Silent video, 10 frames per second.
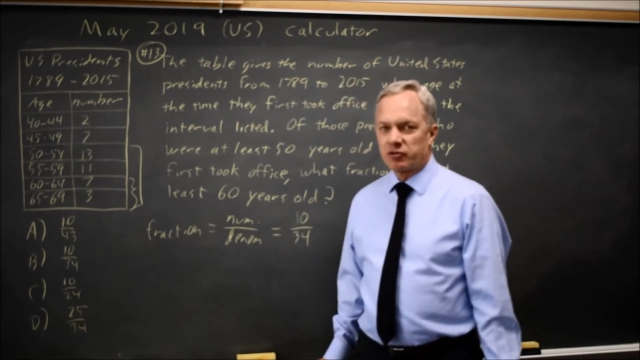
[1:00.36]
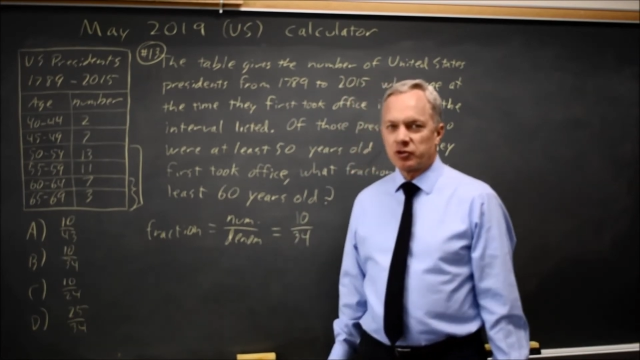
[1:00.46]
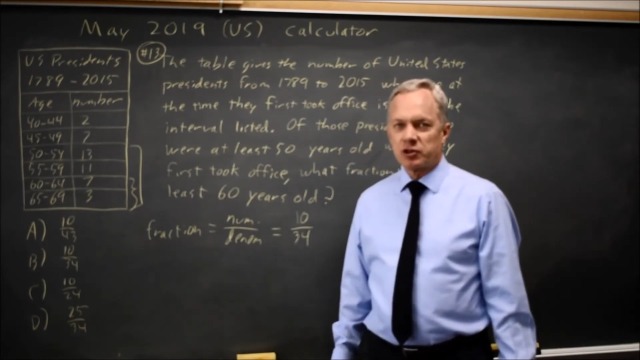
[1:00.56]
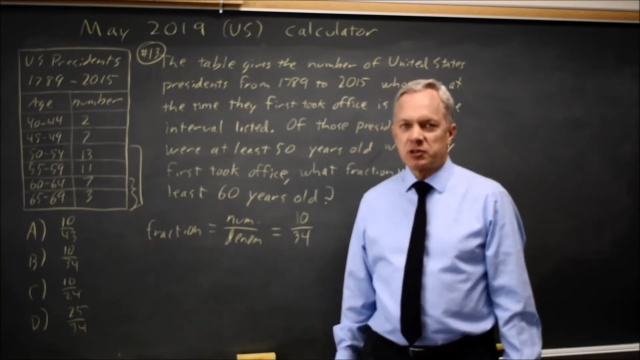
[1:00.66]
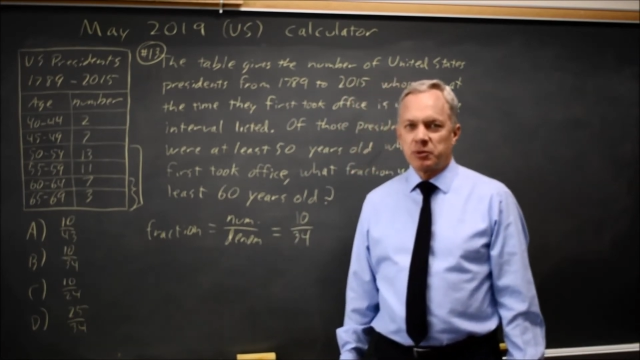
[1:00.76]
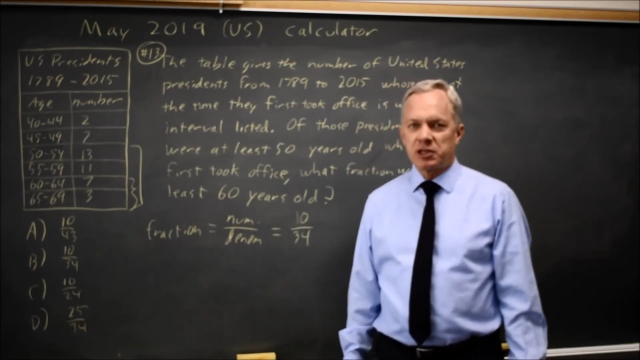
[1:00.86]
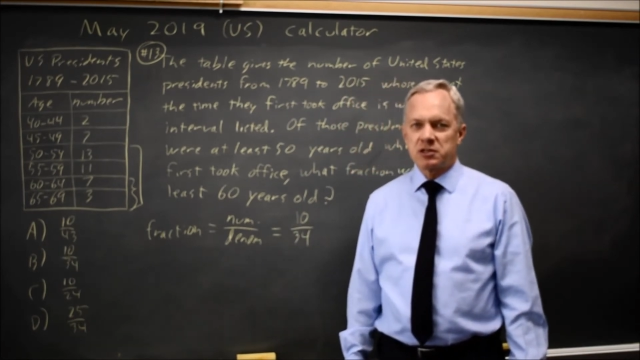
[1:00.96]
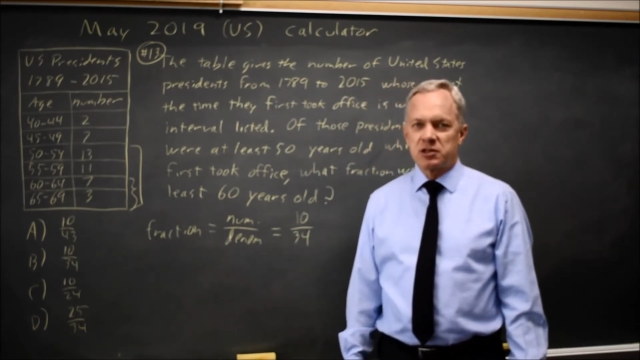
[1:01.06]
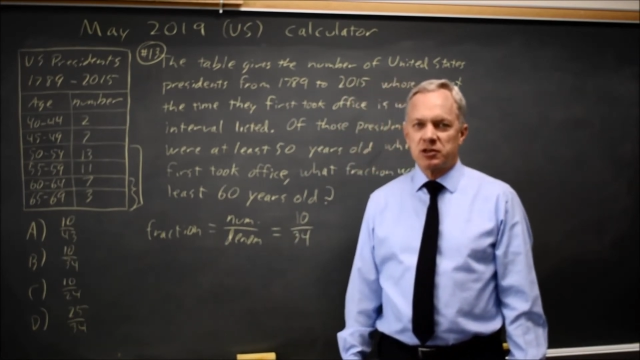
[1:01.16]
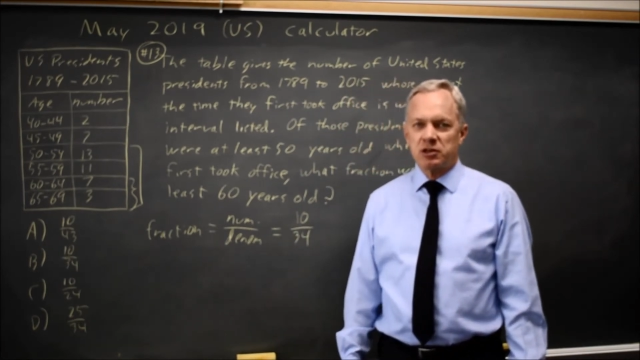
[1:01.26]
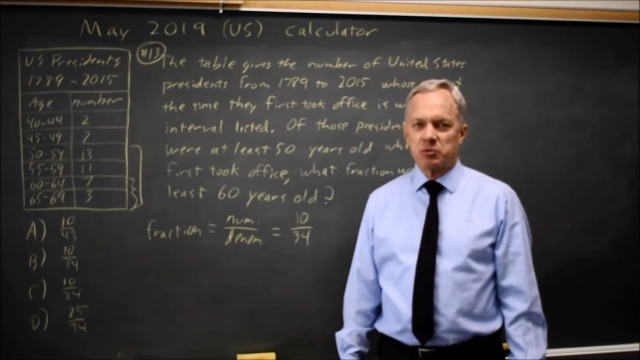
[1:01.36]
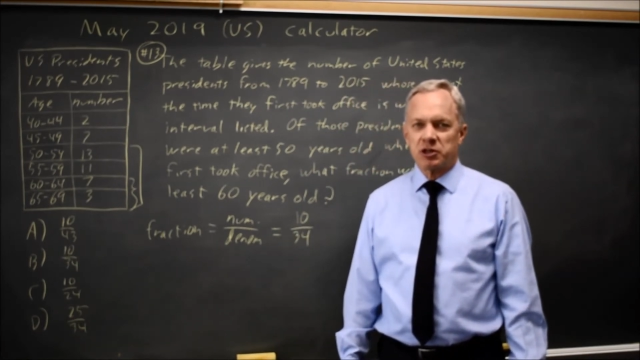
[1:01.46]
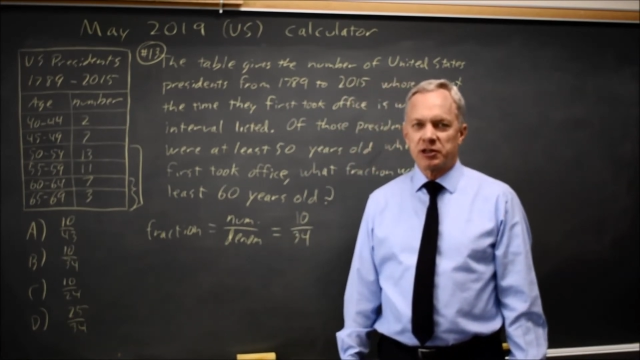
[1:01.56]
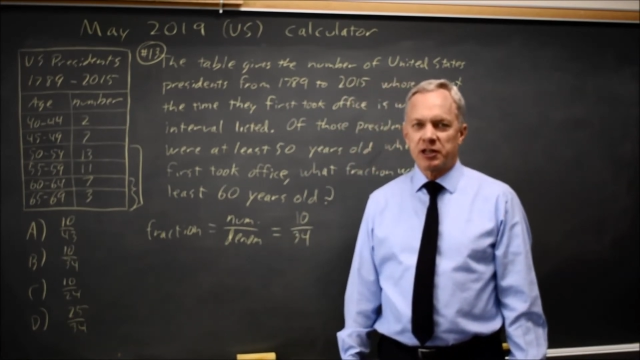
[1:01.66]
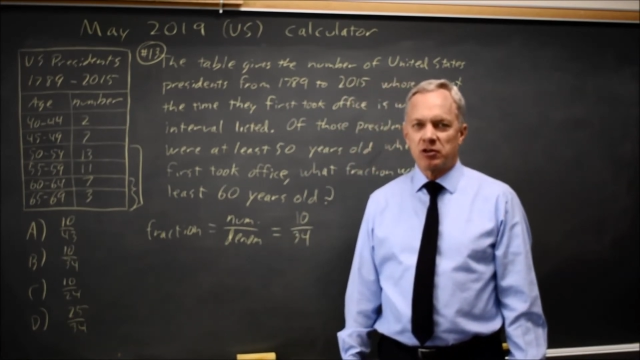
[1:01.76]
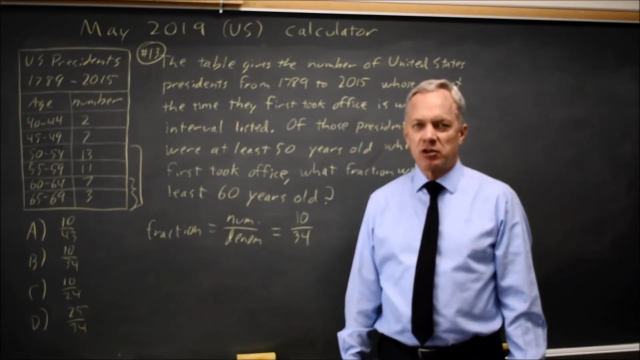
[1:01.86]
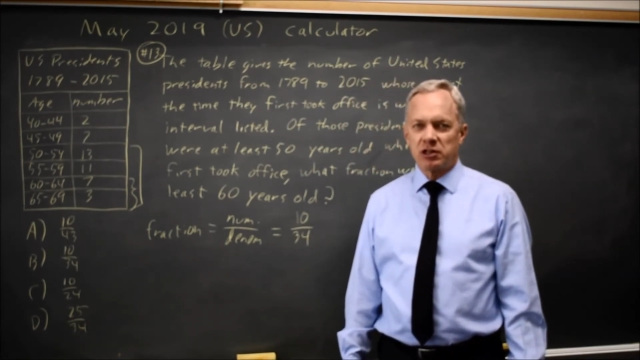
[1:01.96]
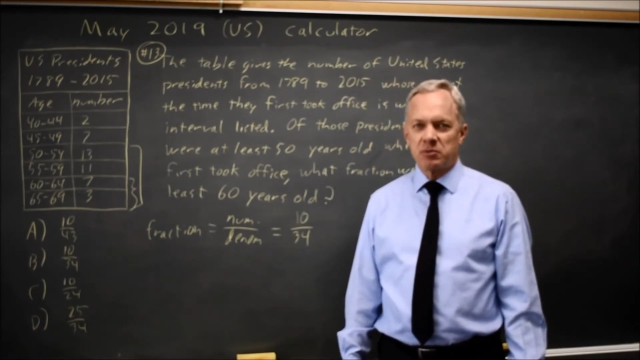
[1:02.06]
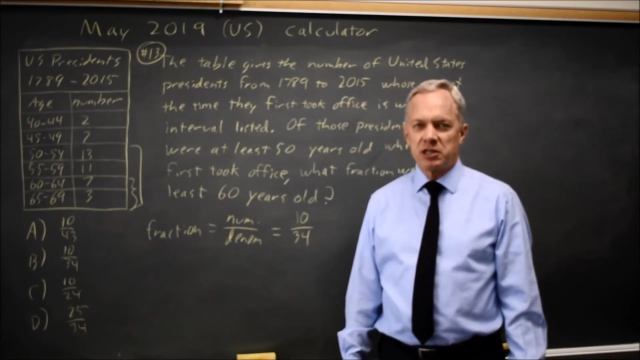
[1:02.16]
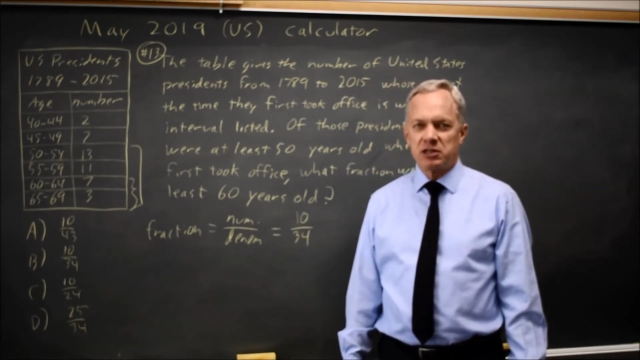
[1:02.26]
first because the numerator can
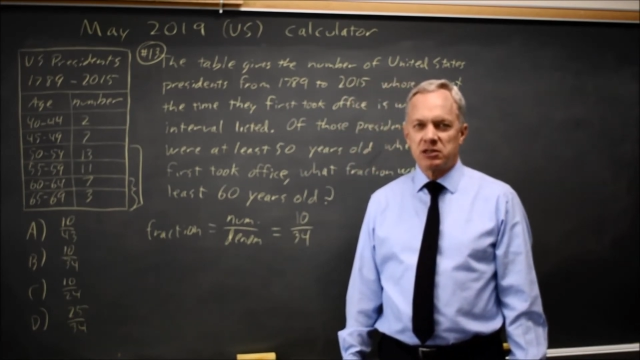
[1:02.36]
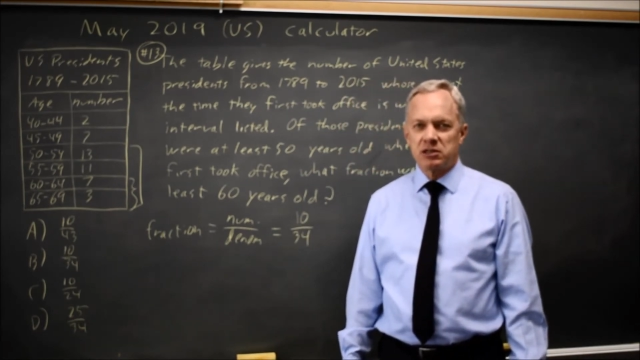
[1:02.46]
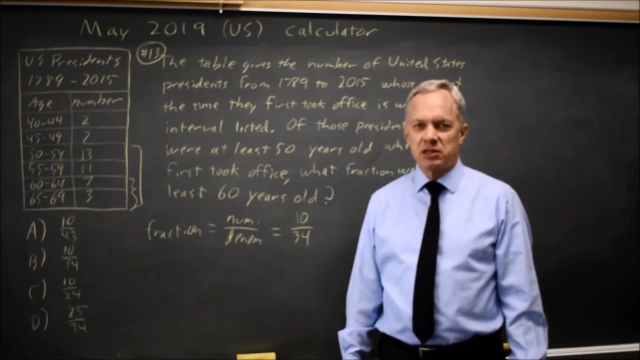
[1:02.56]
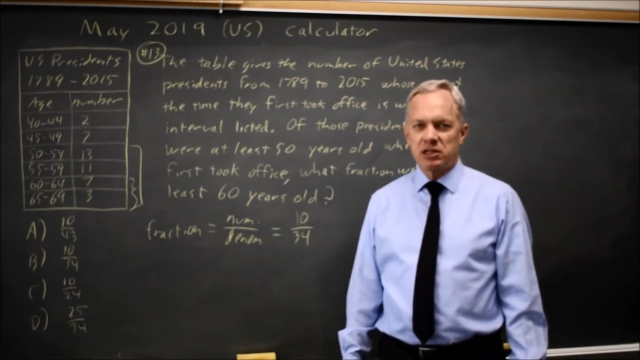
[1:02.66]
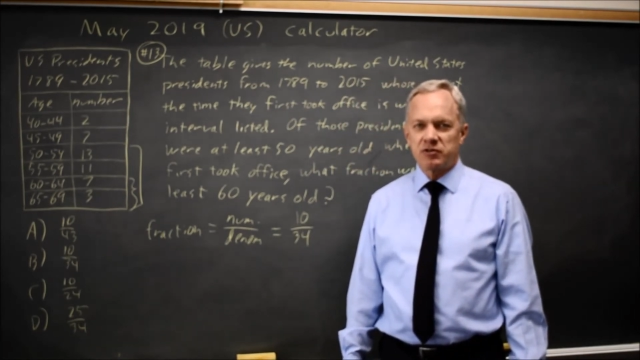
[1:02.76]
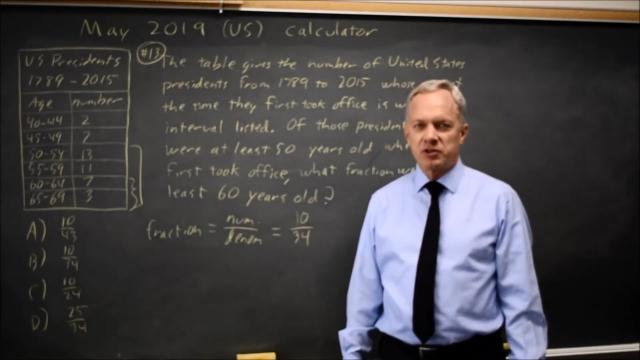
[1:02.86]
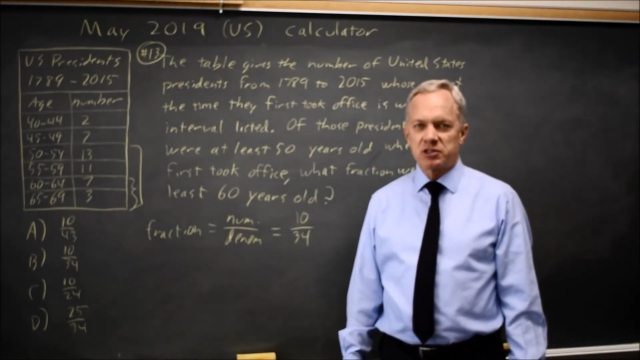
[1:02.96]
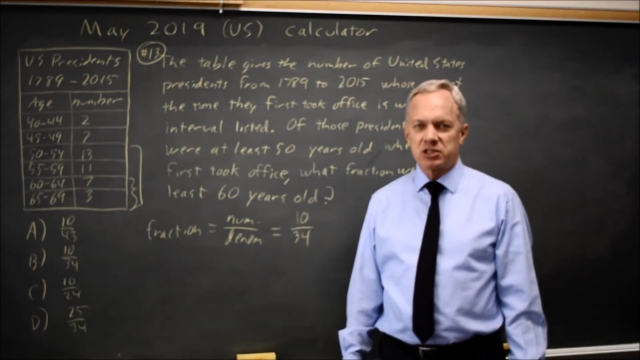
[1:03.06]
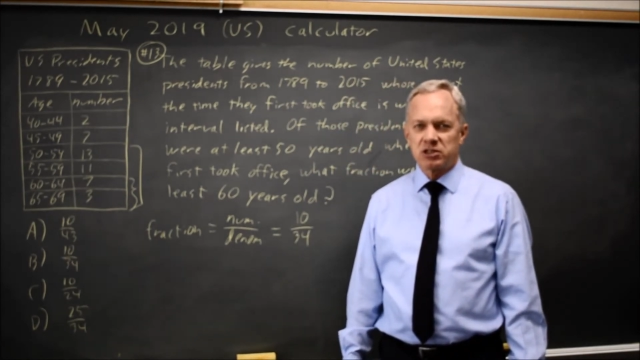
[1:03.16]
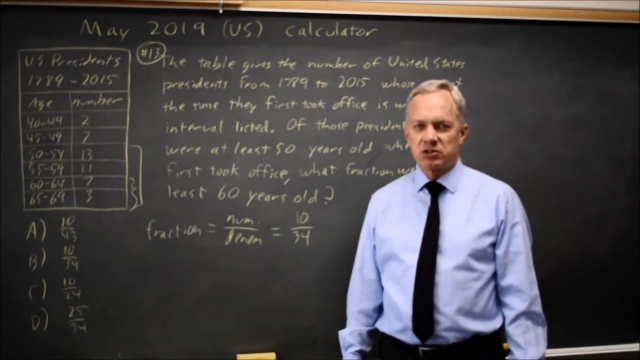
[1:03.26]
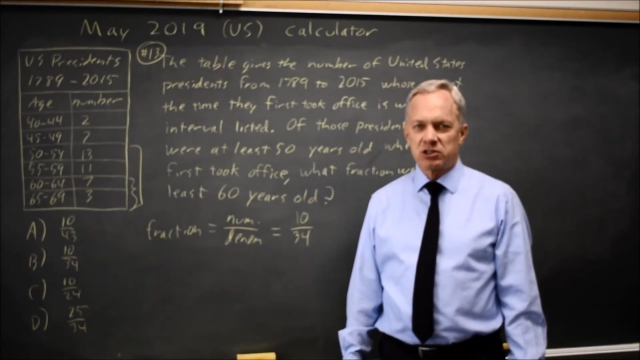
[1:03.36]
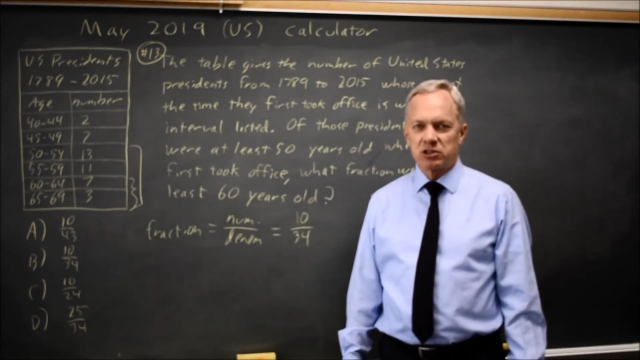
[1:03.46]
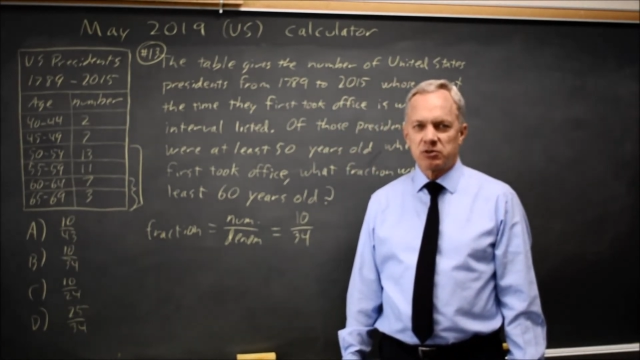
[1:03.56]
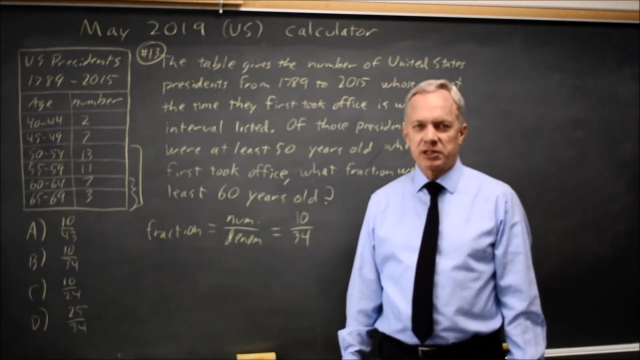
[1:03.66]
only be individuals who are